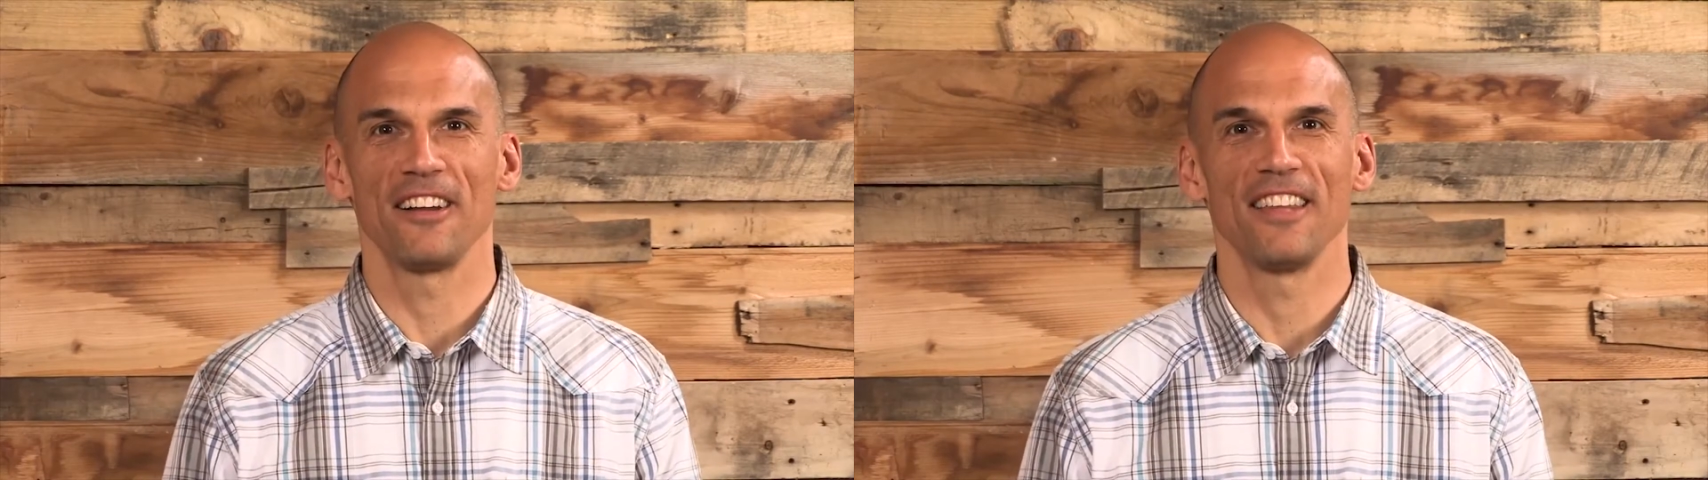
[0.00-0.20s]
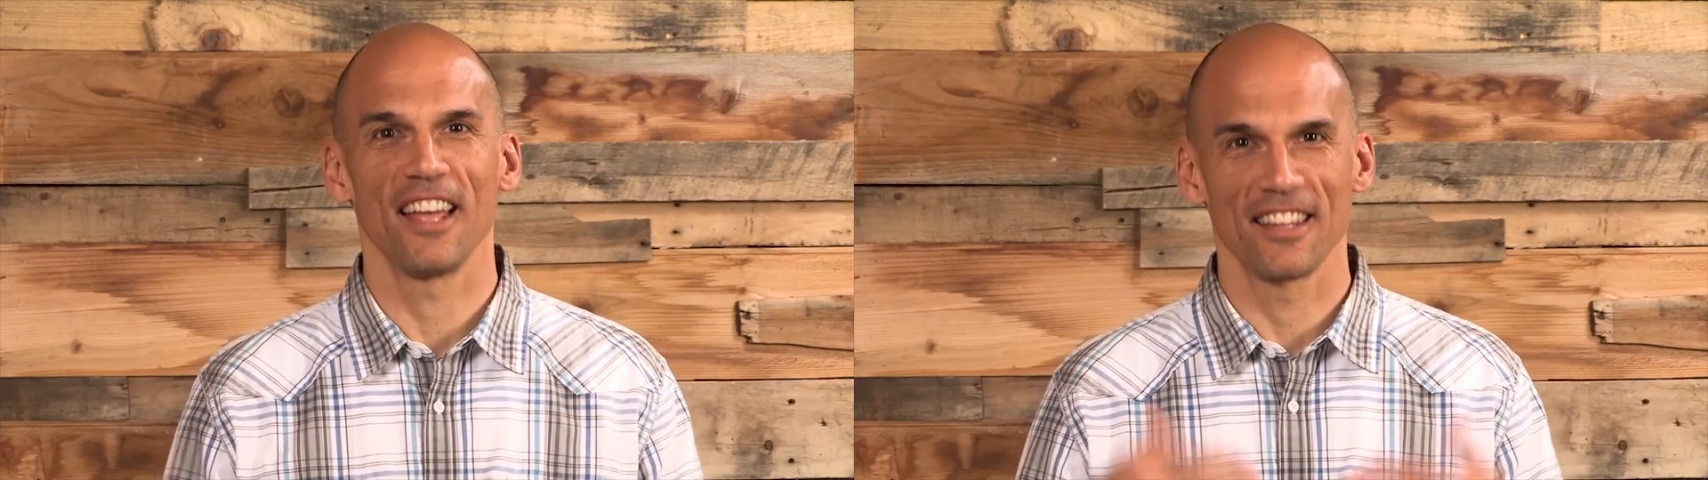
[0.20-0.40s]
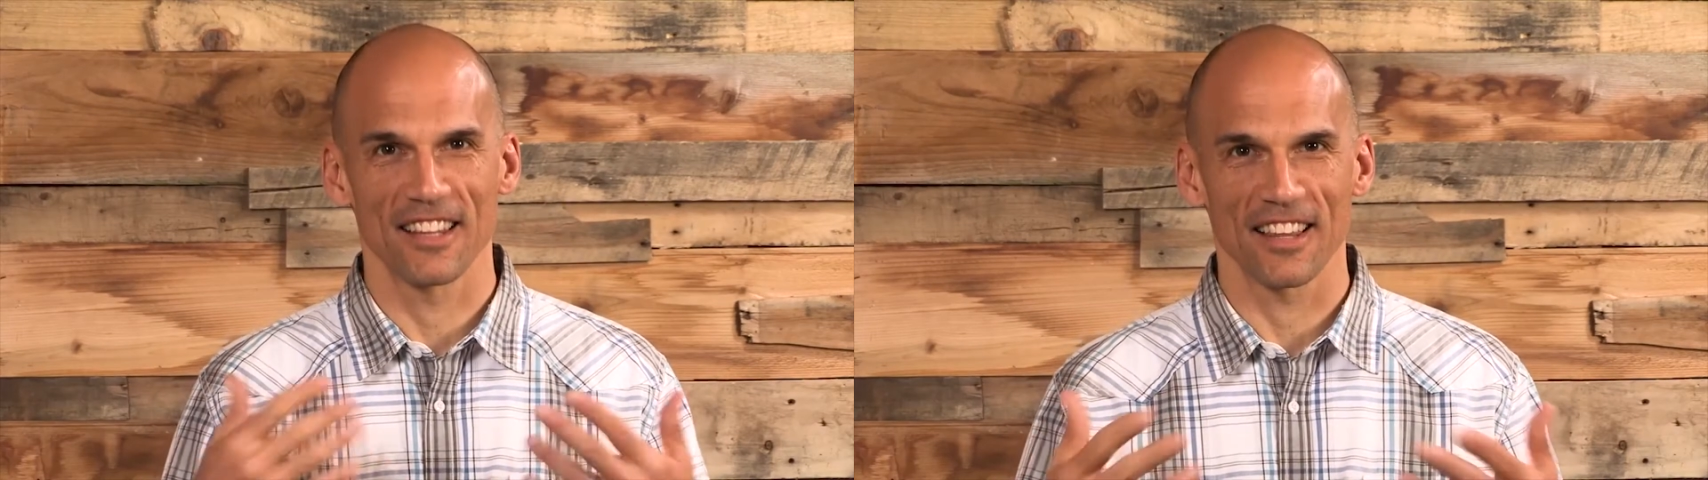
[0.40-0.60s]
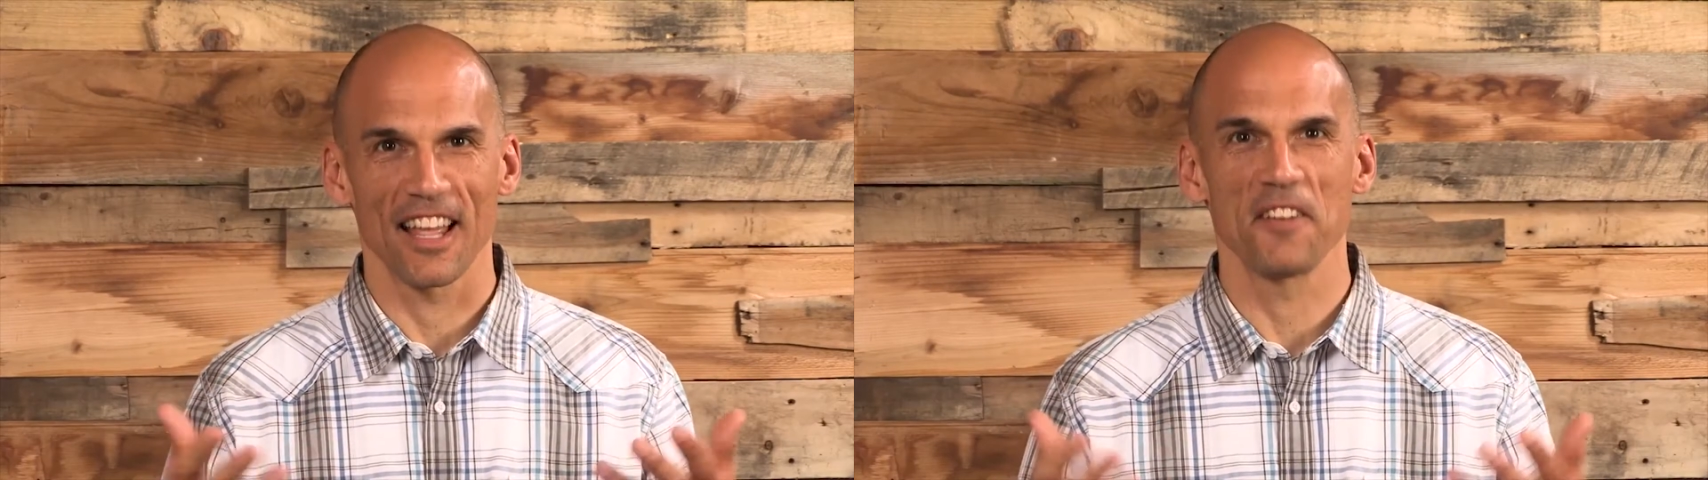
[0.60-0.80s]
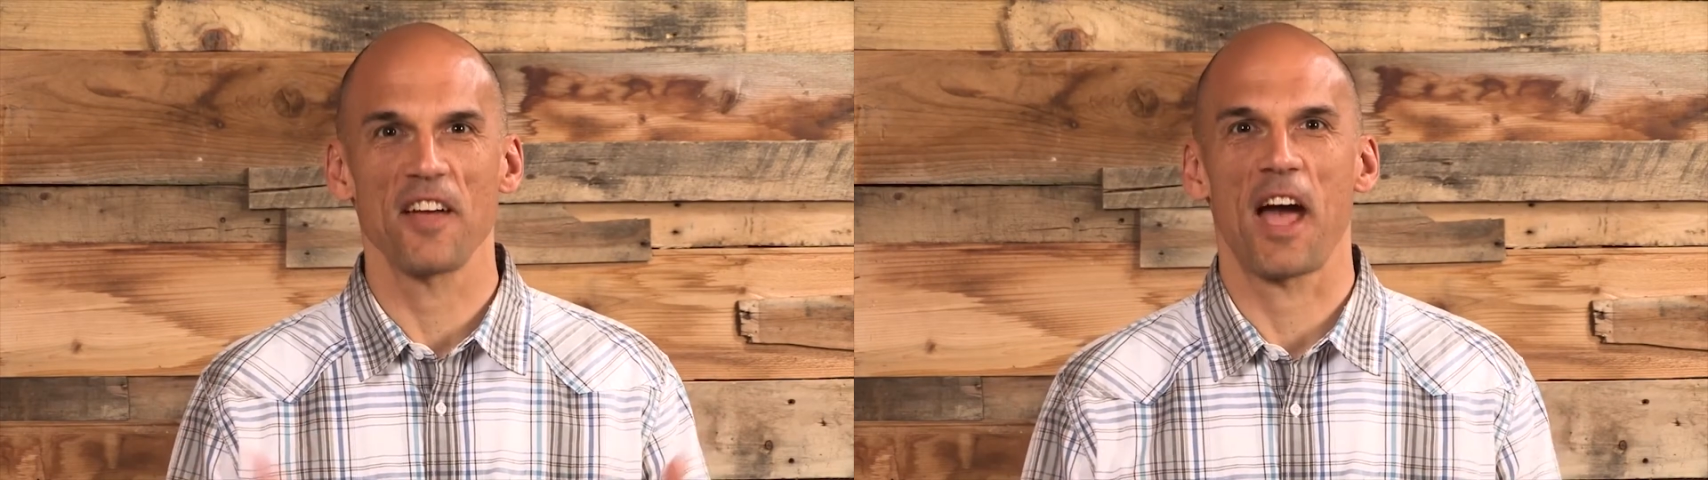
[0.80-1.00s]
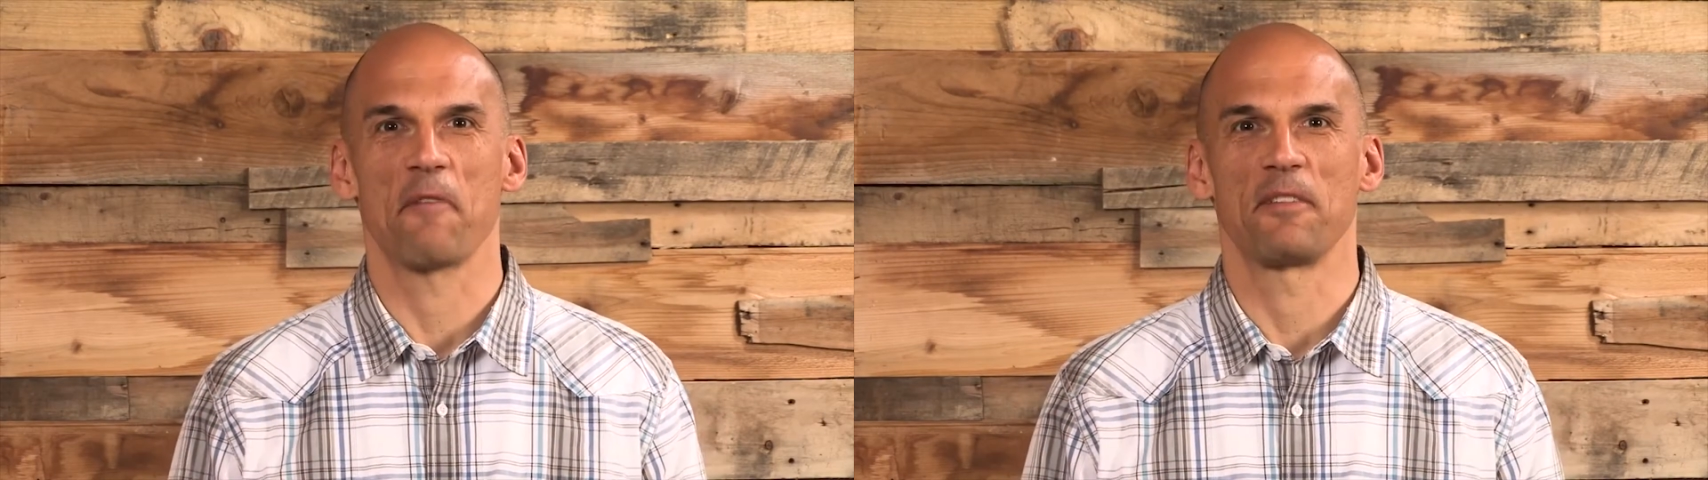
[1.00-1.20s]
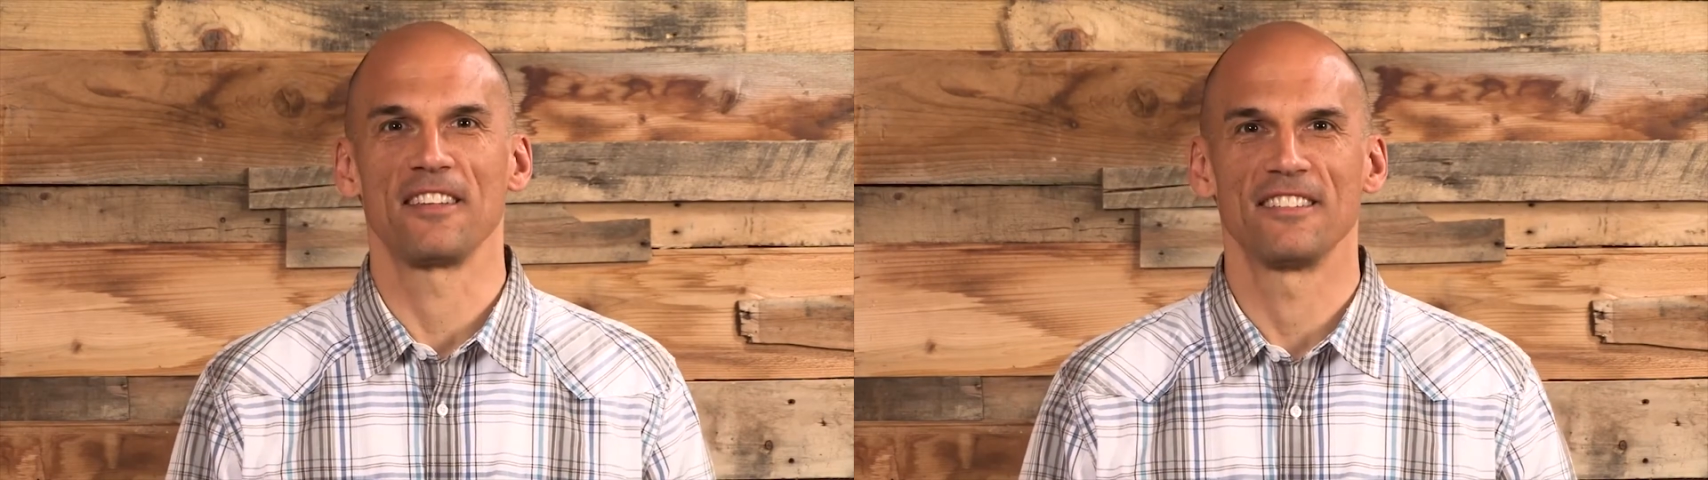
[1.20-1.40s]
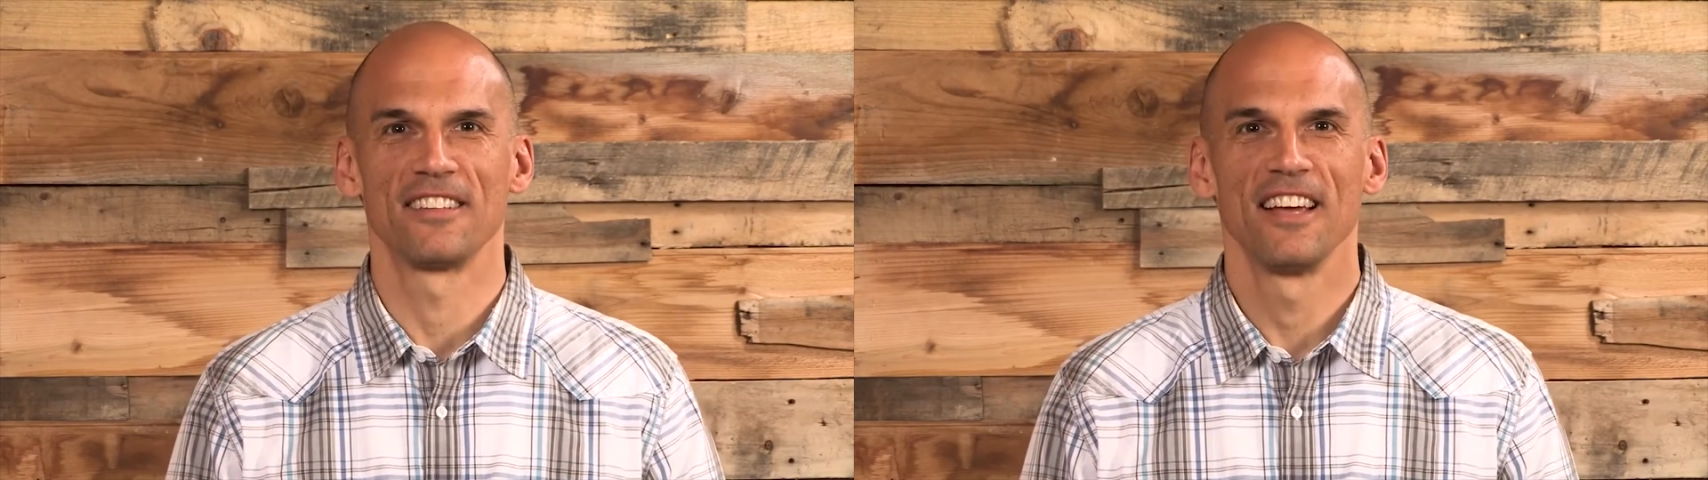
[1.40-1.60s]
and then life
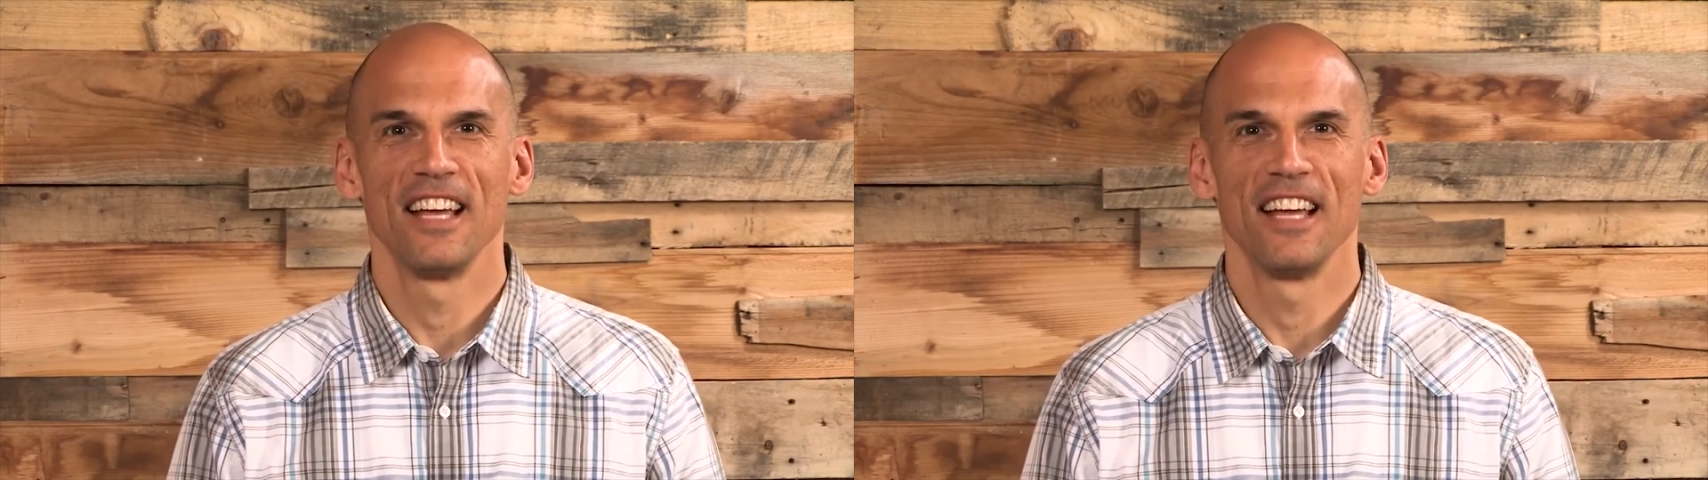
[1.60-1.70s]
happens.